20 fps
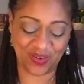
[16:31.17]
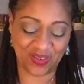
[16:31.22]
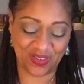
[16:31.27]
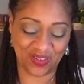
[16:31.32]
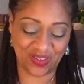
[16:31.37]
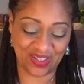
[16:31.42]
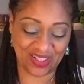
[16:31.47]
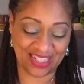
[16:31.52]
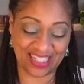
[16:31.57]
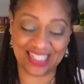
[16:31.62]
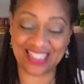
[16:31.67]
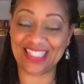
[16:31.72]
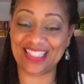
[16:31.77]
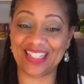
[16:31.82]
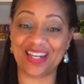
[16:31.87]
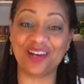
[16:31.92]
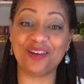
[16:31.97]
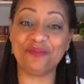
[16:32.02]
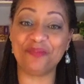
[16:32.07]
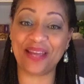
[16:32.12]
Or this
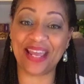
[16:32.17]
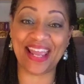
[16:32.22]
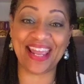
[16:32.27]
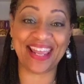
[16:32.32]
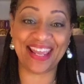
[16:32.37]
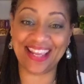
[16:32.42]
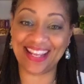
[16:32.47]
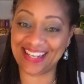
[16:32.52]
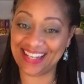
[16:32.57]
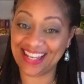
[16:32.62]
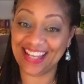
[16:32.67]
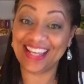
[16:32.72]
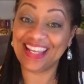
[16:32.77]
young man,